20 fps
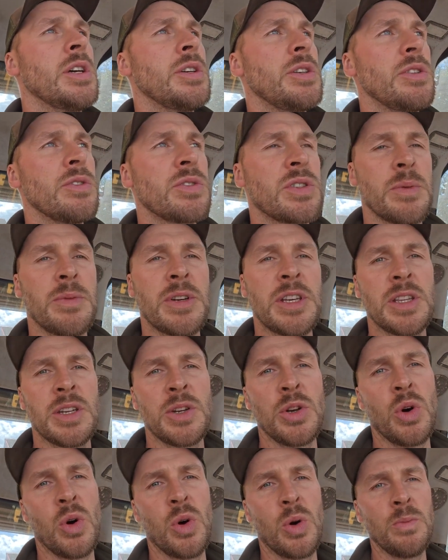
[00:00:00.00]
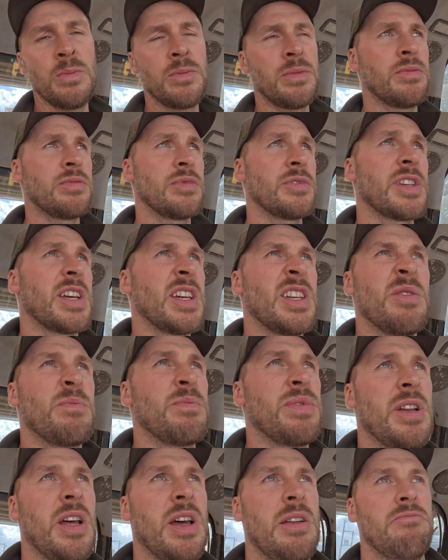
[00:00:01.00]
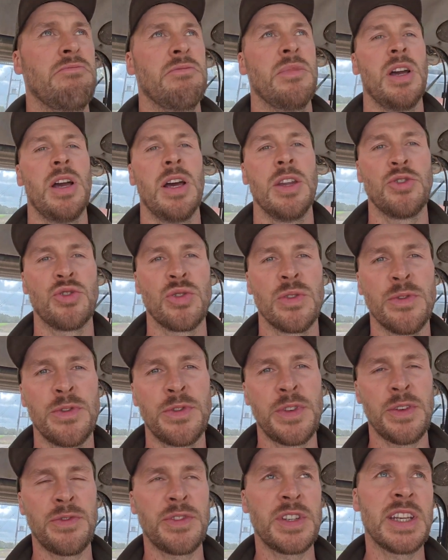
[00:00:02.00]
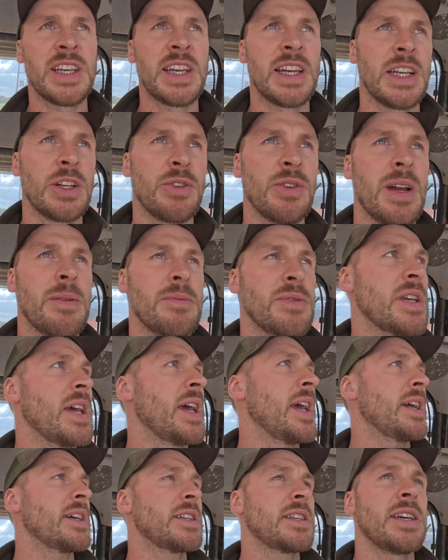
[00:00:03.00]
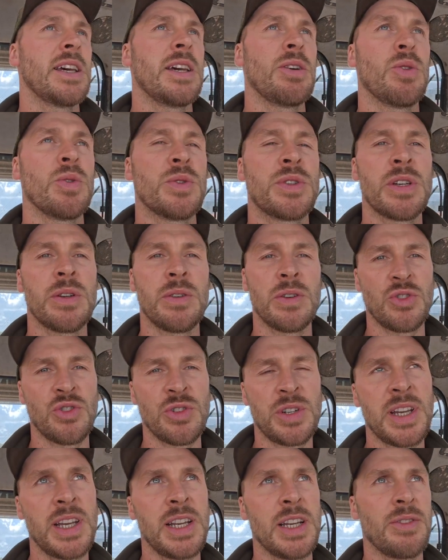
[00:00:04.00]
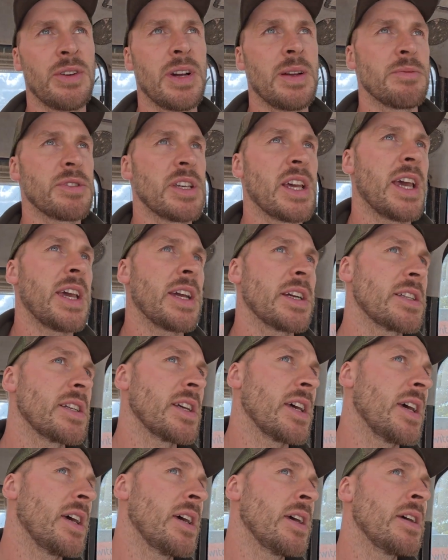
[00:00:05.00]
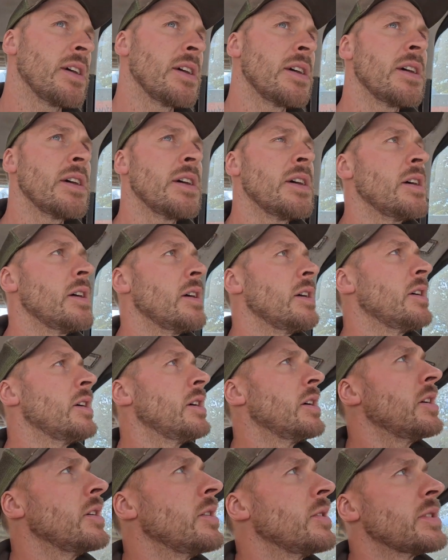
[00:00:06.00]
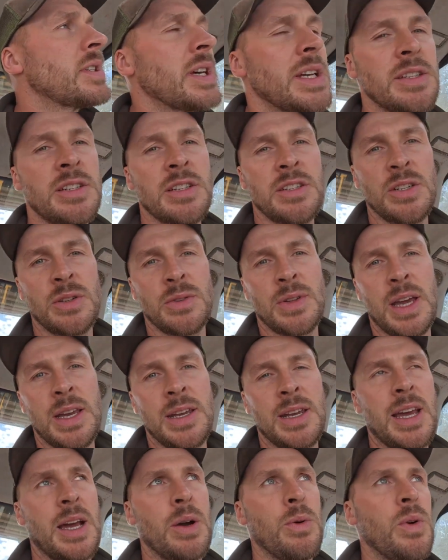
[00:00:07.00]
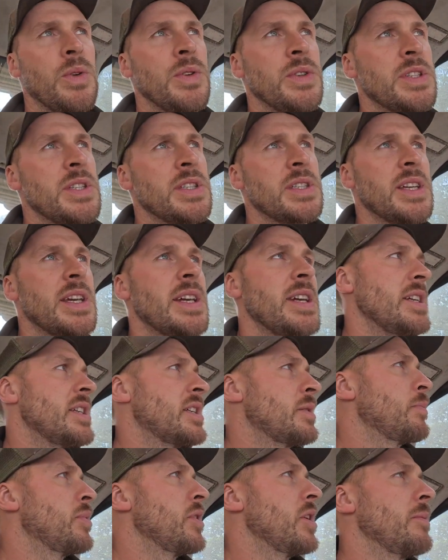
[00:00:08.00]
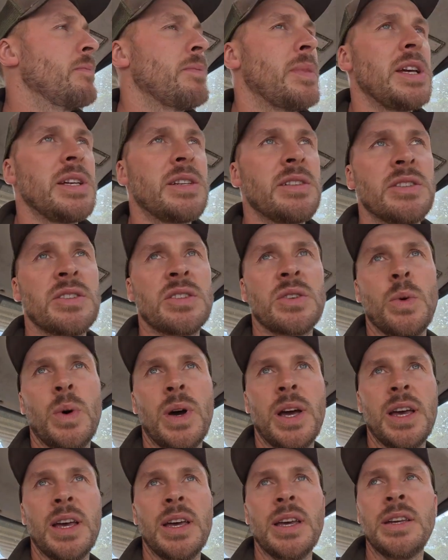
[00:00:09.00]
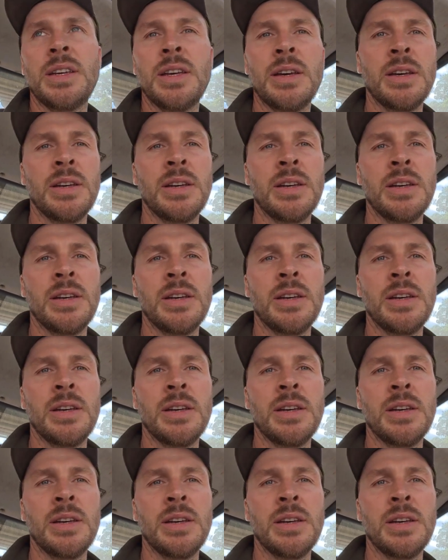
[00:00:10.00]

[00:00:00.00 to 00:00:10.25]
used to be the norm, say you'd plant 150 kilograms a hectare or 200 kilograms a hectare, tend to do that now on seeds per metre squared.